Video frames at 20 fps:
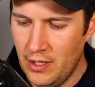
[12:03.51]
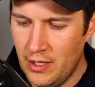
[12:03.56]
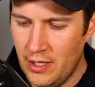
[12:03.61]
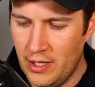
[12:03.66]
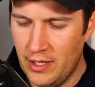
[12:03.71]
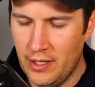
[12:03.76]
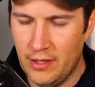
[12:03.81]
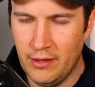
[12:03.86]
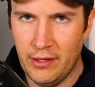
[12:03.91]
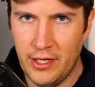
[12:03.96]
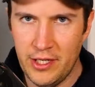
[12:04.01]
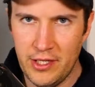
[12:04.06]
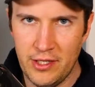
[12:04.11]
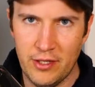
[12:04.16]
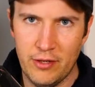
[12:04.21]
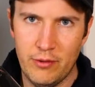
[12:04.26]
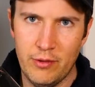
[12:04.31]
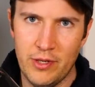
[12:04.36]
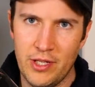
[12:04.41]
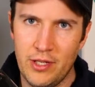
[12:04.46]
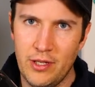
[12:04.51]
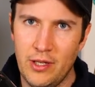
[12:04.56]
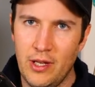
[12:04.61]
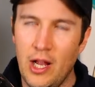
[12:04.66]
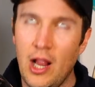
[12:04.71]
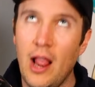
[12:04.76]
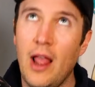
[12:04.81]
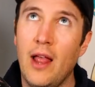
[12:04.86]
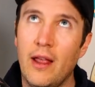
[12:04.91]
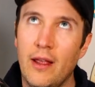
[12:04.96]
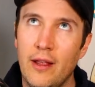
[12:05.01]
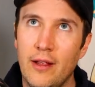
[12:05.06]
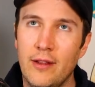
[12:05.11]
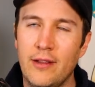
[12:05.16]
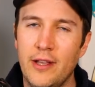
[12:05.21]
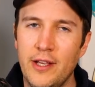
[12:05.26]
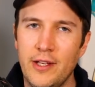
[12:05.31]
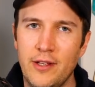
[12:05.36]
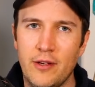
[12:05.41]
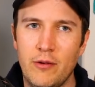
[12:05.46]

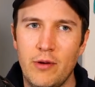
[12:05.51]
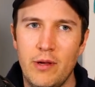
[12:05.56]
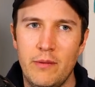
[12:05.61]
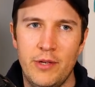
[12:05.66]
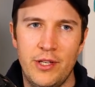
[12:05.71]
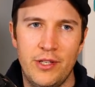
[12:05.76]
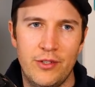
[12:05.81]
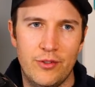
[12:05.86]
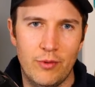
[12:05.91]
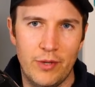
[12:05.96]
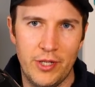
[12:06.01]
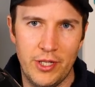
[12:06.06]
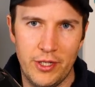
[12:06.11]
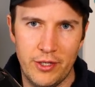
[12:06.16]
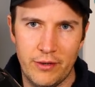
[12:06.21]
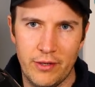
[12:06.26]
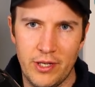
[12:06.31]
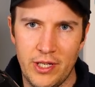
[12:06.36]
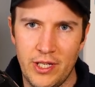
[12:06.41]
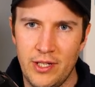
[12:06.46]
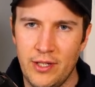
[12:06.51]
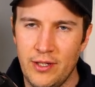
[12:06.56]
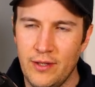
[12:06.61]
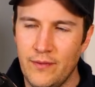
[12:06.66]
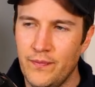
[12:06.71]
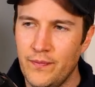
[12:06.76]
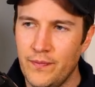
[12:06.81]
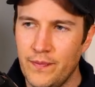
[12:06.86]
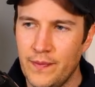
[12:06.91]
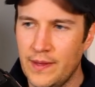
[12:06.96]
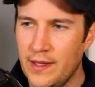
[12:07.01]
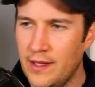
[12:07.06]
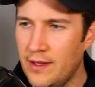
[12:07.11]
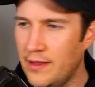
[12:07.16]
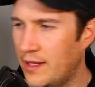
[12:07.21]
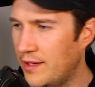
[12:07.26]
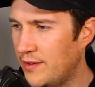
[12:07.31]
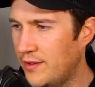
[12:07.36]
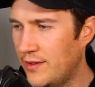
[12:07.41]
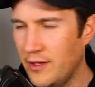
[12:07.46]
Enlightened Equipment 20 degree,
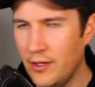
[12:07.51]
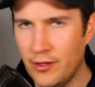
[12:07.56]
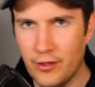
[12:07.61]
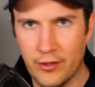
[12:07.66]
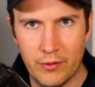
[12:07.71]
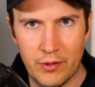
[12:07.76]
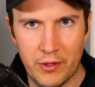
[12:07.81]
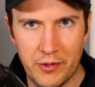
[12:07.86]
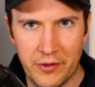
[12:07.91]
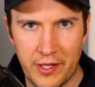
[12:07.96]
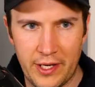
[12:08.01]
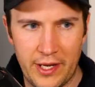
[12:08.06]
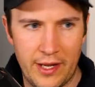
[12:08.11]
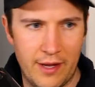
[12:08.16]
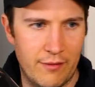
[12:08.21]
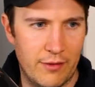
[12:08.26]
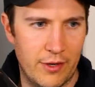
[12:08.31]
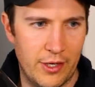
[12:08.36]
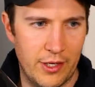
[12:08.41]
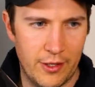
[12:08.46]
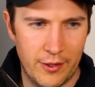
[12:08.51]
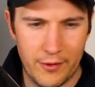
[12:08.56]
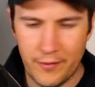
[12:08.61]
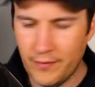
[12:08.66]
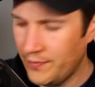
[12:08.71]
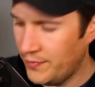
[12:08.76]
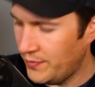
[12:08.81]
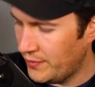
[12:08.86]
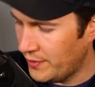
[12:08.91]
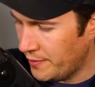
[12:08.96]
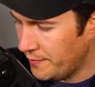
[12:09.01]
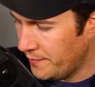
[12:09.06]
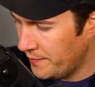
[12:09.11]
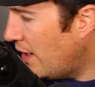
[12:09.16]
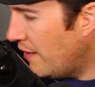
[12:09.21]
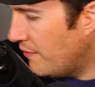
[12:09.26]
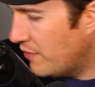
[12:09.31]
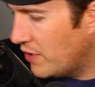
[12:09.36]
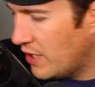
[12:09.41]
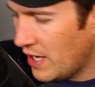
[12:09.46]
that's the underquilt that I have right now. So
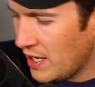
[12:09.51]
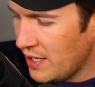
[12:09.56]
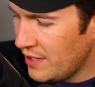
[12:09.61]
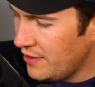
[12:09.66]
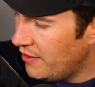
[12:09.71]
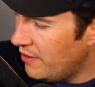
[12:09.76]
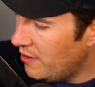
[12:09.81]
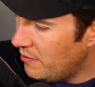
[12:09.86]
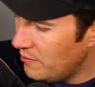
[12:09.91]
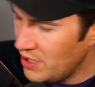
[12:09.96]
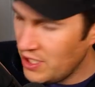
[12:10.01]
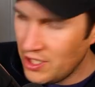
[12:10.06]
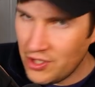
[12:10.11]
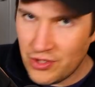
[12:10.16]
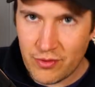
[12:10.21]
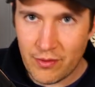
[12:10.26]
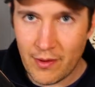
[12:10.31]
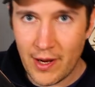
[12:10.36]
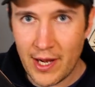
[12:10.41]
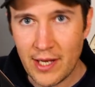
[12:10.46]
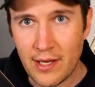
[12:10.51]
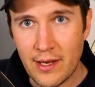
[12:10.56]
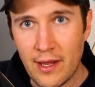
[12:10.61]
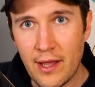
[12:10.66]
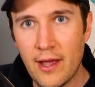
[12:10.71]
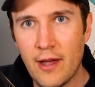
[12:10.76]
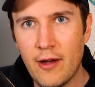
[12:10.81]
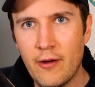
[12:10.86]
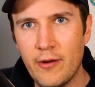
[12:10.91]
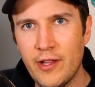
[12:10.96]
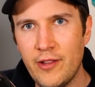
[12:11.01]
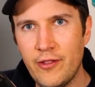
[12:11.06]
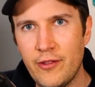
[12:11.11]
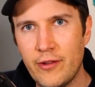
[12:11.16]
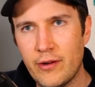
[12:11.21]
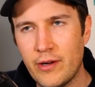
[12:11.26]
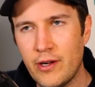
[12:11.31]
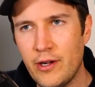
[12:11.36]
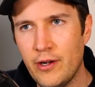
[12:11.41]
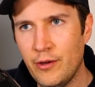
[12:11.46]
I've got them each right now in
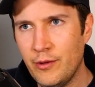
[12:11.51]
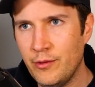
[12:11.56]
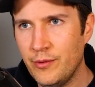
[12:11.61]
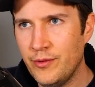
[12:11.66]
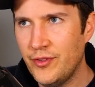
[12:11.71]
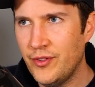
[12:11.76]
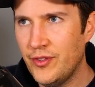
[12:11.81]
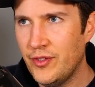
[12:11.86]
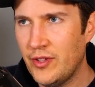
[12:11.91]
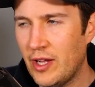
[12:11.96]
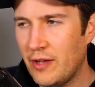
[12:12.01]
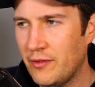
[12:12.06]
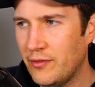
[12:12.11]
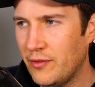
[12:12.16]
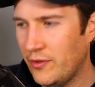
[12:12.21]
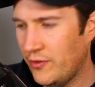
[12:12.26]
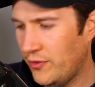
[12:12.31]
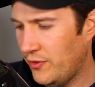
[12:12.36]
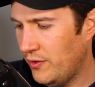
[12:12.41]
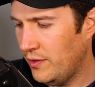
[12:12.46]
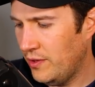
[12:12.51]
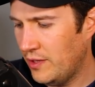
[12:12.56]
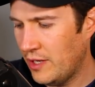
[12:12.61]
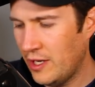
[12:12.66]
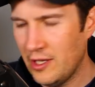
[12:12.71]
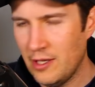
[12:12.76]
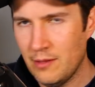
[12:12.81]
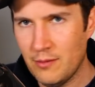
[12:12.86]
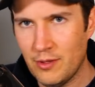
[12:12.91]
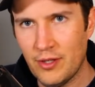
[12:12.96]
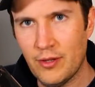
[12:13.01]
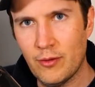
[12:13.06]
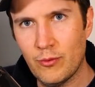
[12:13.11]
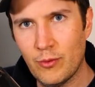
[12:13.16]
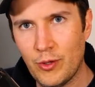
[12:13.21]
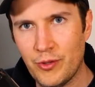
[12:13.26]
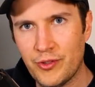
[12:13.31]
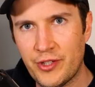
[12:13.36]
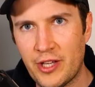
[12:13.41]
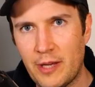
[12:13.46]
their own Dyneema
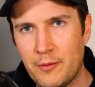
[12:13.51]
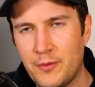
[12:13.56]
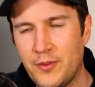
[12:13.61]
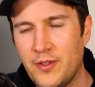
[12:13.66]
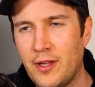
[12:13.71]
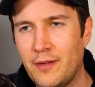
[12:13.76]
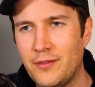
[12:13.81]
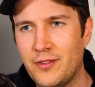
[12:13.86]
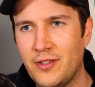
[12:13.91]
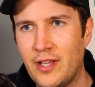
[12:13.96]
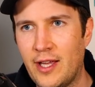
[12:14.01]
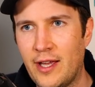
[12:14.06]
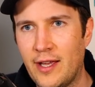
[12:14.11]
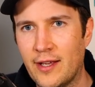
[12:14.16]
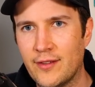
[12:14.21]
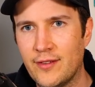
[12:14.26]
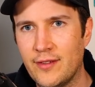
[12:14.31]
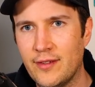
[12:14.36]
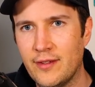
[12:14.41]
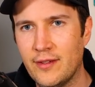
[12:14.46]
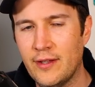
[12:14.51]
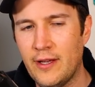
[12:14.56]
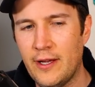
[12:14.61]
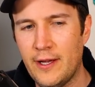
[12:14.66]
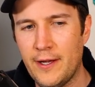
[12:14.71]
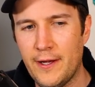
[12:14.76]
roll top stuff sacks.